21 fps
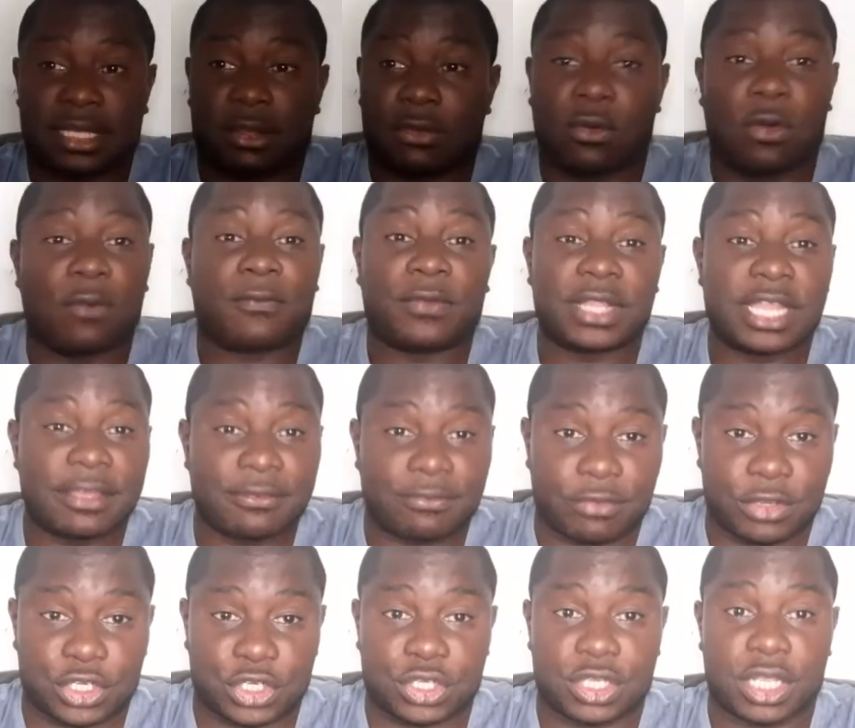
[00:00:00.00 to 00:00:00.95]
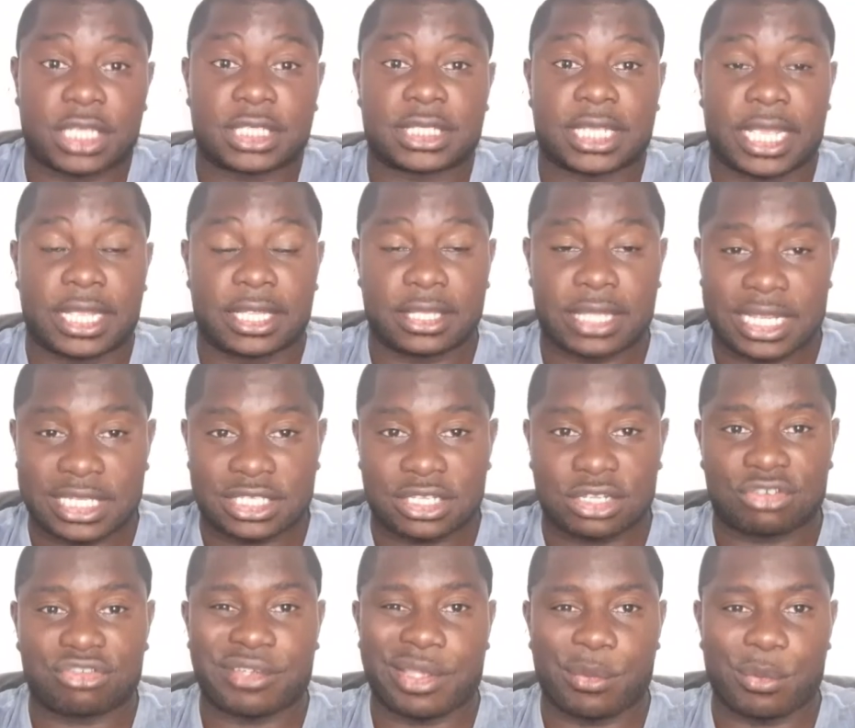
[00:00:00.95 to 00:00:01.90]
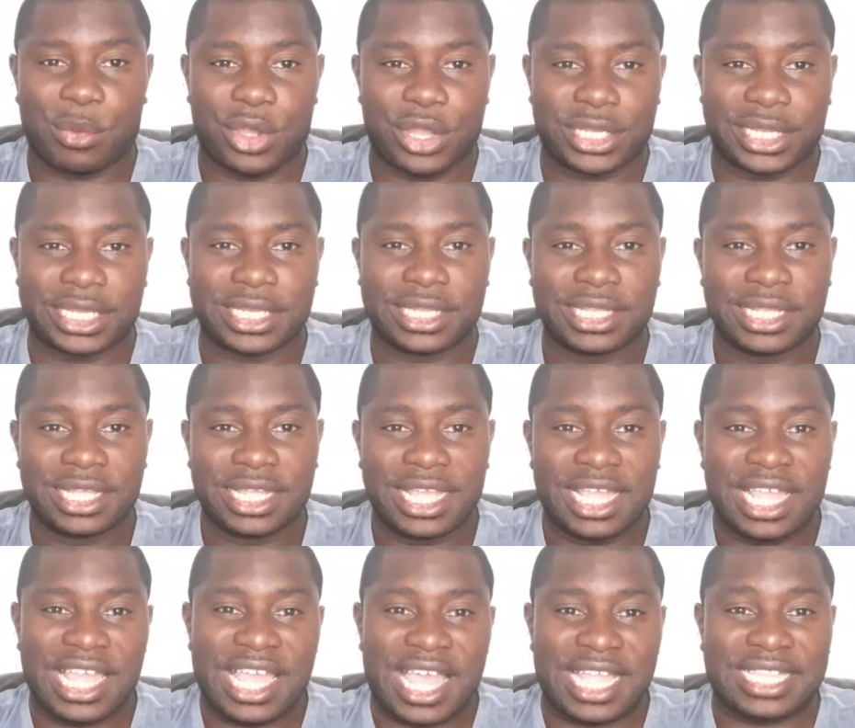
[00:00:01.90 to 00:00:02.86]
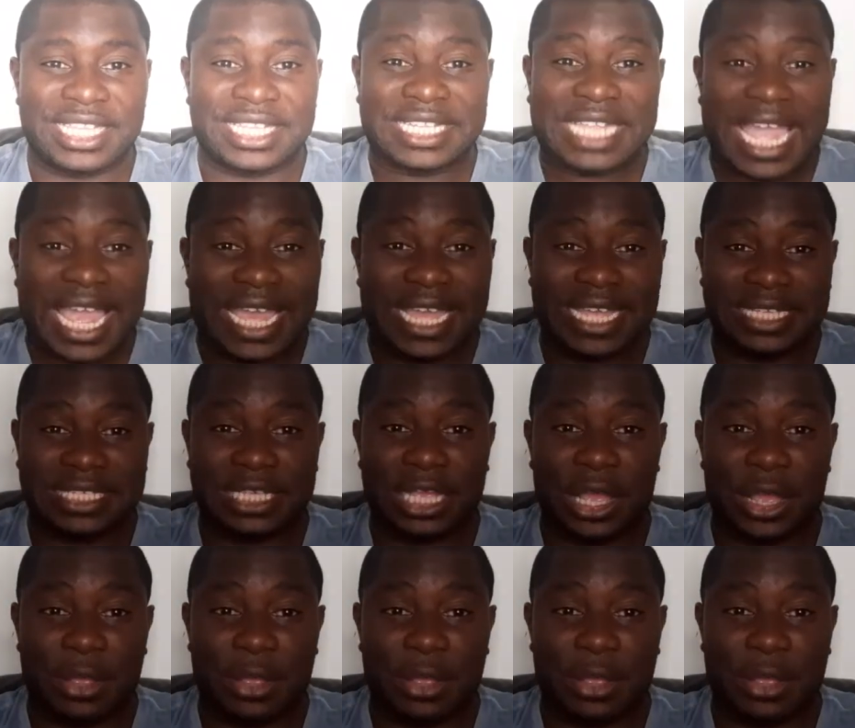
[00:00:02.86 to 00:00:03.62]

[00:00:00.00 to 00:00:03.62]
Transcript: Or for leverage, should I say, that's the correct wording. And that is